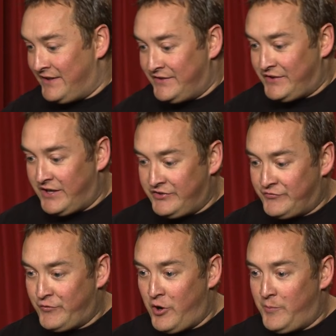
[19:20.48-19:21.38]
So I
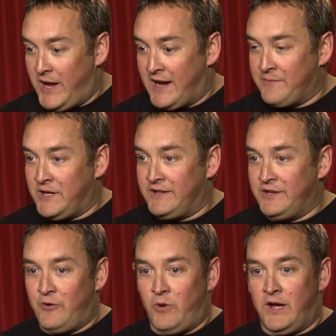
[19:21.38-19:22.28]
just wrote back, I'm like,
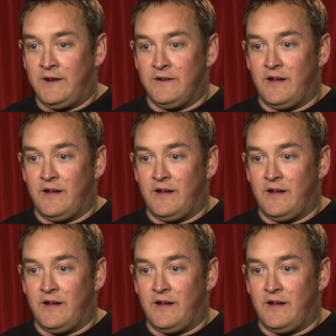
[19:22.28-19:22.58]
you know what?